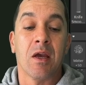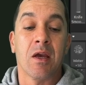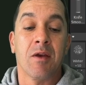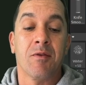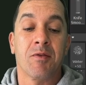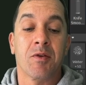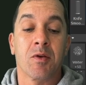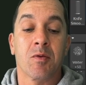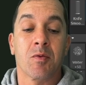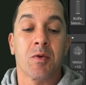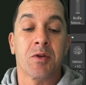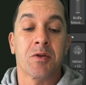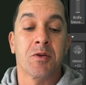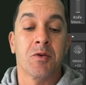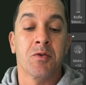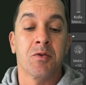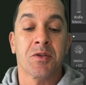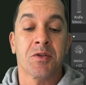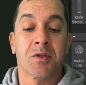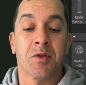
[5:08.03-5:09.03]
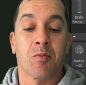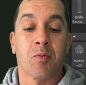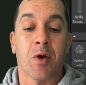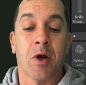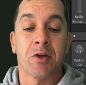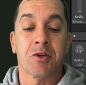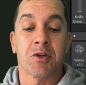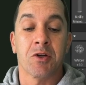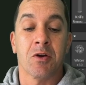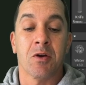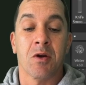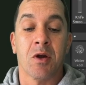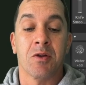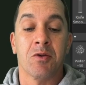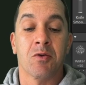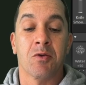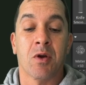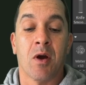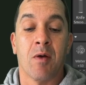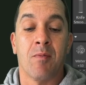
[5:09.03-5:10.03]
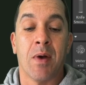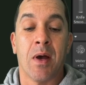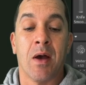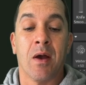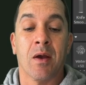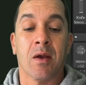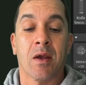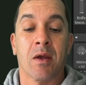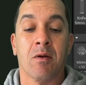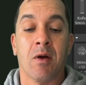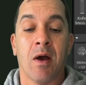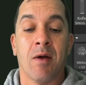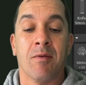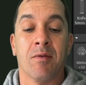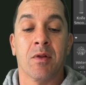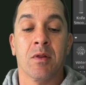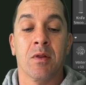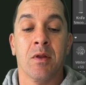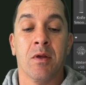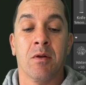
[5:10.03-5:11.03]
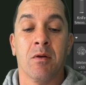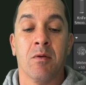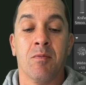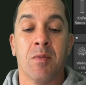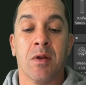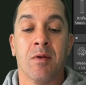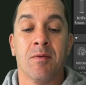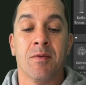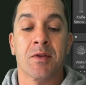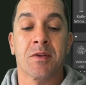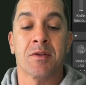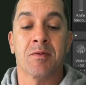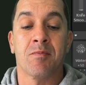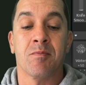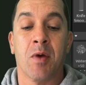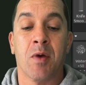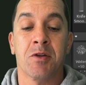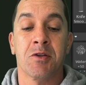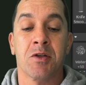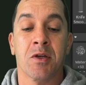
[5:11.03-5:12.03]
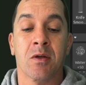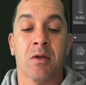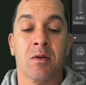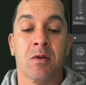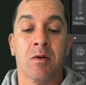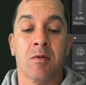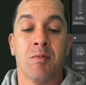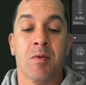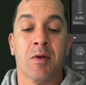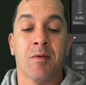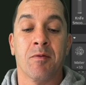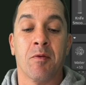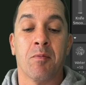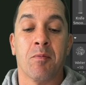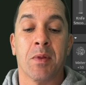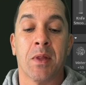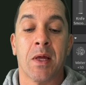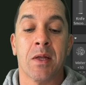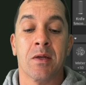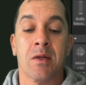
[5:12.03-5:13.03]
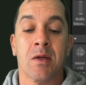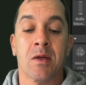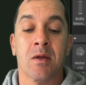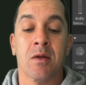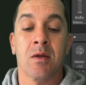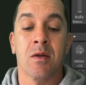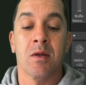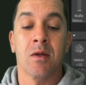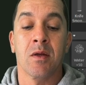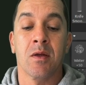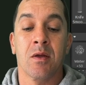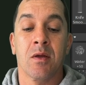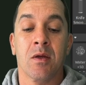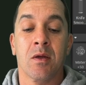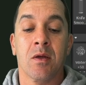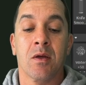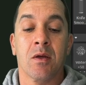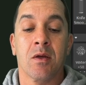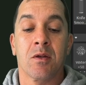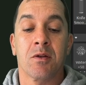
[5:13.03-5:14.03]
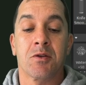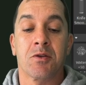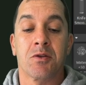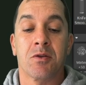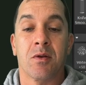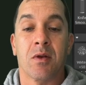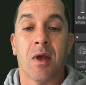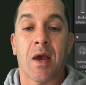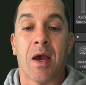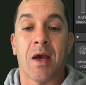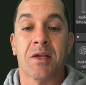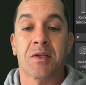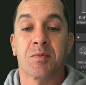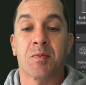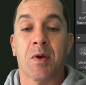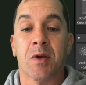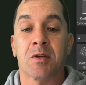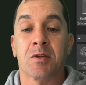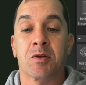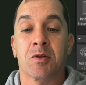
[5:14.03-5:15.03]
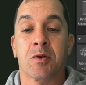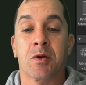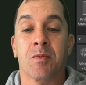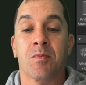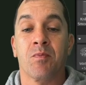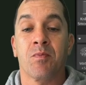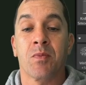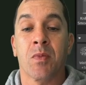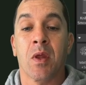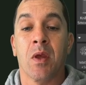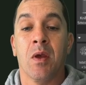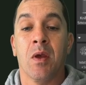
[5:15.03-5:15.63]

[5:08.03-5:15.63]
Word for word: If you reduce the pressure and you come back, it'll have a little bit of a smudging, a little bit of a blending aspect to it.